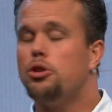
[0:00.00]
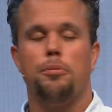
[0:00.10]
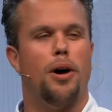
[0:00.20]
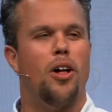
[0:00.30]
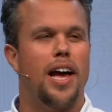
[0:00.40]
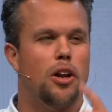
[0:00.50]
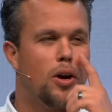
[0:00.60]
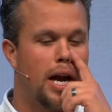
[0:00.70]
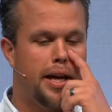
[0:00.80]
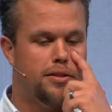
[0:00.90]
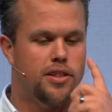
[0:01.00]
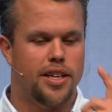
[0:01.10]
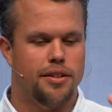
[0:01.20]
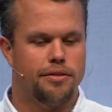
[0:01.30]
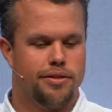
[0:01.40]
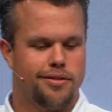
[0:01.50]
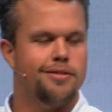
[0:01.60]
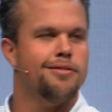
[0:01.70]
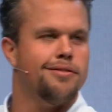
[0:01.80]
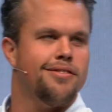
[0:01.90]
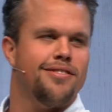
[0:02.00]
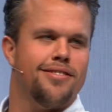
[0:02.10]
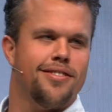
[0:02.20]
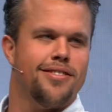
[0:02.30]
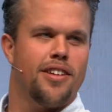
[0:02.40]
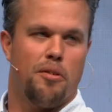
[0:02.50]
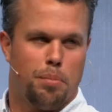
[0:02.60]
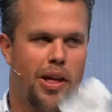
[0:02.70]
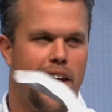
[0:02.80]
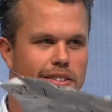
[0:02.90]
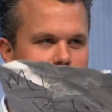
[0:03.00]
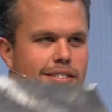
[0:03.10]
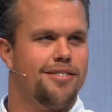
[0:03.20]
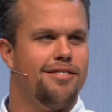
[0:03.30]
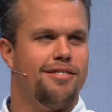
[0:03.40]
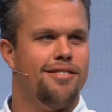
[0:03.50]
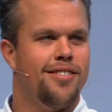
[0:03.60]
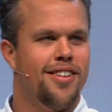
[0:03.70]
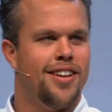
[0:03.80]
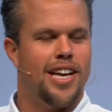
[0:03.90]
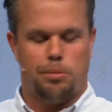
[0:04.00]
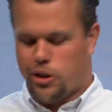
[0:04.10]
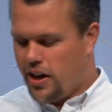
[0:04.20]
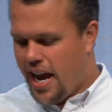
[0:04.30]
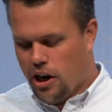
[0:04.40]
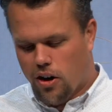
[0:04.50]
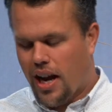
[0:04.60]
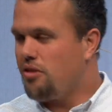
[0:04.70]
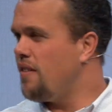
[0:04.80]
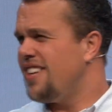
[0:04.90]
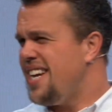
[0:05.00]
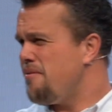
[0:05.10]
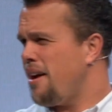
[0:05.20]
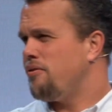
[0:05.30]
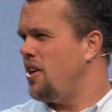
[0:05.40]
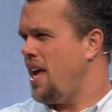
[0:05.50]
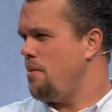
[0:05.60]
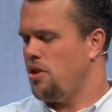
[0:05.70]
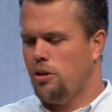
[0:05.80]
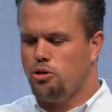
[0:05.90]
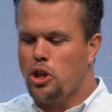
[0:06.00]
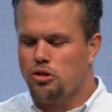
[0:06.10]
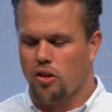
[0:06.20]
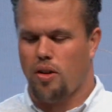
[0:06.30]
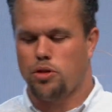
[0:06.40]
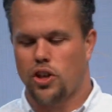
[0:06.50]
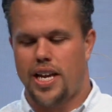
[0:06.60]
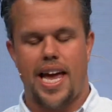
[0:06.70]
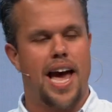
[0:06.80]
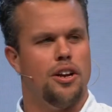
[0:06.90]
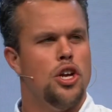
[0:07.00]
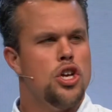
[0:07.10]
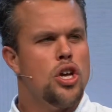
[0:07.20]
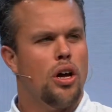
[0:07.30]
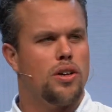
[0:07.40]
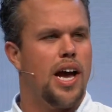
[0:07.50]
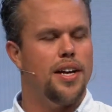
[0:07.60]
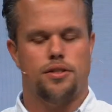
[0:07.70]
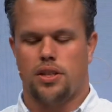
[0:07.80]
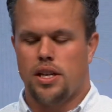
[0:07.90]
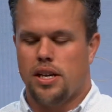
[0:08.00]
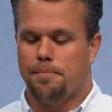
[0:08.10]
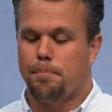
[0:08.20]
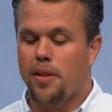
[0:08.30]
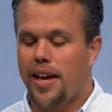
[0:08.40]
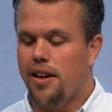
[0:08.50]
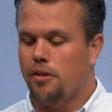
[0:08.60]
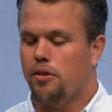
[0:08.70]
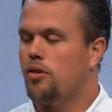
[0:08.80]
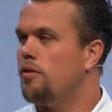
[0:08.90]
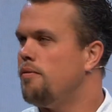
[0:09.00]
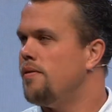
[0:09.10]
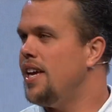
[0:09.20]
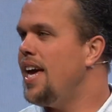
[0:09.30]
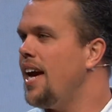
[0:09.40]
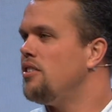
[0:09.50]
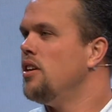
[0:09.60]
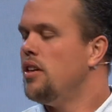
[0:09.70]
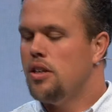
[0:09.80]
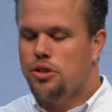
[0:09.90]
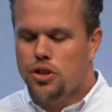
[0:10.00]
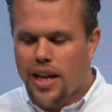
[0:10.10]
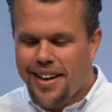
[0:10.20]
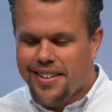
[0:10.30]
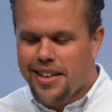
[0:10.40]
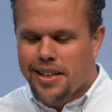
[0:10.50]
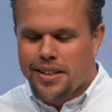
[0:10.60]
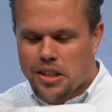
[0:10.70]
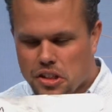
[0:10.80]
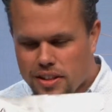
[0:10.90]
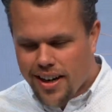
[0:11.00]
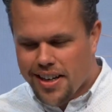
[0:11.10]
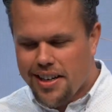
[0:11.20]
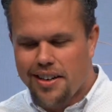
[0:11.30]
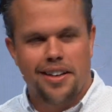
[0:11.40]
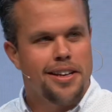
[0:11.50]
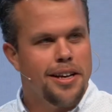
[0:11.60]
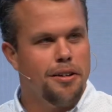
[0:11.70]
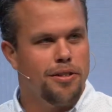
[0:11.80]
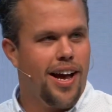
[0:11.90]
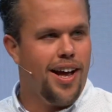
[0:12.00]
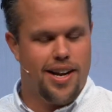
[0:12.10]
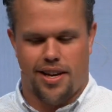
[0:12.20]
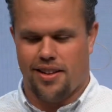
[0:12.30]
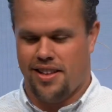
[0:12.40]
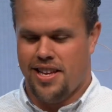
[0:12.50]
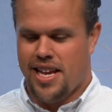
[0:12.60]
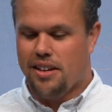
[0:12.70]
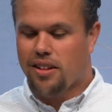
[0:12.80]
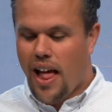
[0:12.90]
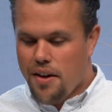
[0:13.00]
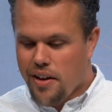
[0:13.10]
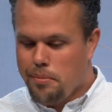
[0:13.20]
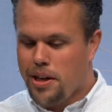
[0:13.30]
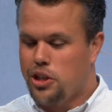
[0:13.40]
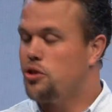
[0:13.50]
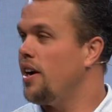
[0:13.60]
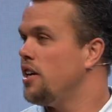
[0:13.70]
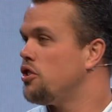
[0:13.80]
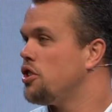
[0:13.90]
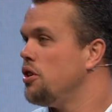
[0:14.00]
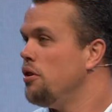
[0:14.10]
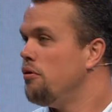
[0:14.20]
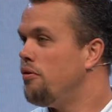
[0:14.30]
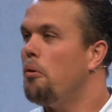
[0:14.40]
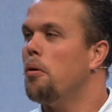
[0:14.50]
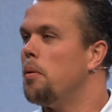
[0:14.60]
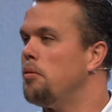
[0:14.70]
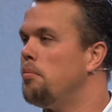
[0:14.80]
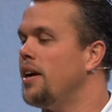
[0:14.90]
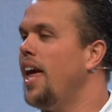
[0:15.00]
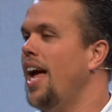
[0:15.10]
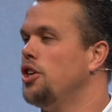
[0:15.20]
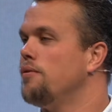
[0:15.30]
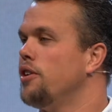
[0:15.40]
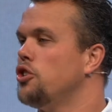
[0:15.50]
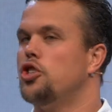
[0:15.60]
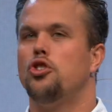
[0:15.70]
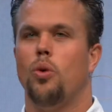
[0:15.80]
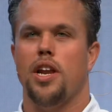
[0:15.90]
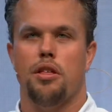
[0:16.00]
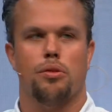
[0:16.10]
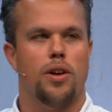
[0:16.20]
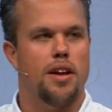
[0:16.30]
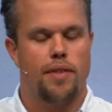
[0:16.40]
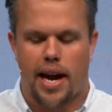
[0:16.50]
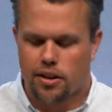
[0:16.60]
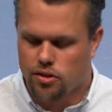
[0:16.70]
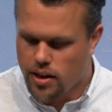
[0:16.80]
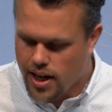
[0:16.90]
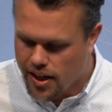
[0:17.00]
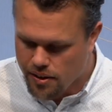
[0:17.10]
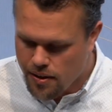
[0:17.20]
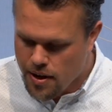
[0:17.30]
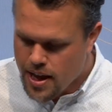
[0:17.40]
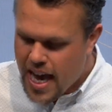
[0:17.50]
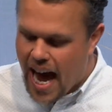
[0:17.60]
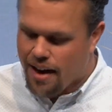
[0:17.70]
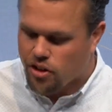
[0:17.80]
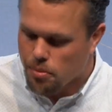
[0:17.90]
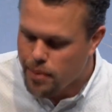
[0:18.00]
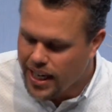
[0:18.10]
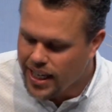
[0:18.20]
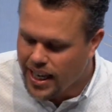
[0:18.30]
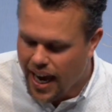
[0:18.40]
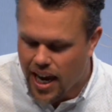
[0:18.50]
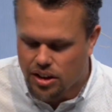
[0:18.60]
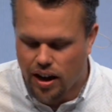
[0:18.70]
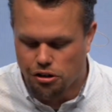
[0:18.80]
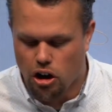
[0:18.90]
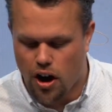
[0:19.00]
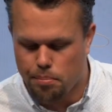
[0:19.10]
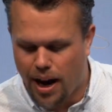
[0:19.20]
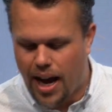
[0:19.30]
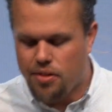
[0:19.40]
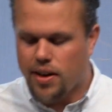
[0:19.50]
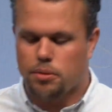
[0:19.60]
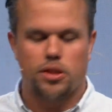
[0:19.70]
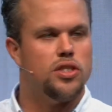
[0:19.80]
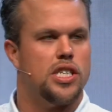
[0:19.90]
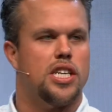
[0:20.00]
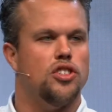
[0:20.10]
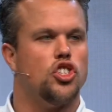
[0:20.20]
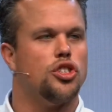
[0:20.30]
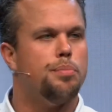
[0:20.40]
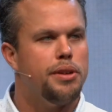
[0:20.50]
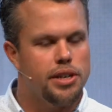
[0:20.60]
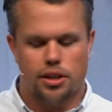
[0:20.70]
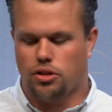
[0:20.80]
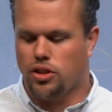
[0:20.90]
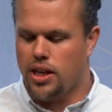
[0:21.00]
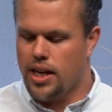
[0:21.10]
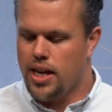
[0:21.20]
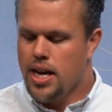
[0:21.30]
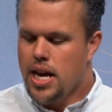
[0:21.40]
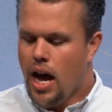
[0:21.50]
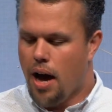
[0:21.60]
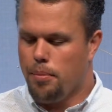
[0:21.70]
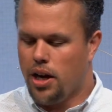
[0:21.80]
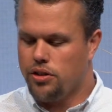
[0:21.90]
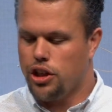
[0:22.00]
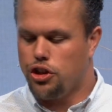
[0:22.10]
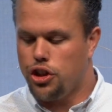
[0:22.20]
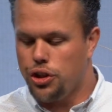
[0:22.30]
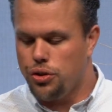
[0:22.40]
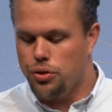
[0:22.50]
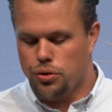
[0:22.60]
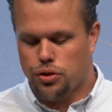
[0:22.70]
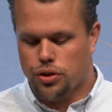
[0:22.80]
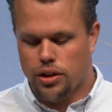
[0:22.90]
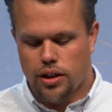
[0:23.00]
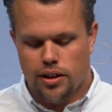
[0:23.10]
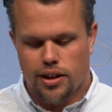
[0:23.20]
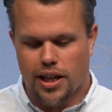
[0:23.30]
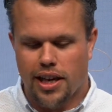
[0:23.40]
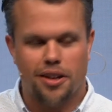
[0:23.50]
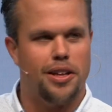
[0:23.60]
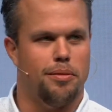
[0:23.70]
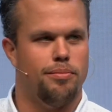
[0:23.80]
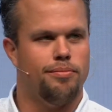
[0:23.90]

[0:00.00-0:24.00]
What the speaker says: Paul had all kinds of plans. I'm sure he had all kinds of things. Even after he came to know Jesus, I'm sure he had all kinds of plans. He had seen the Son of God. His life had been transformed. But catch verse 23 of Acts 9. "After many days had gone by, there was a conspiracy among the Jews to kill him."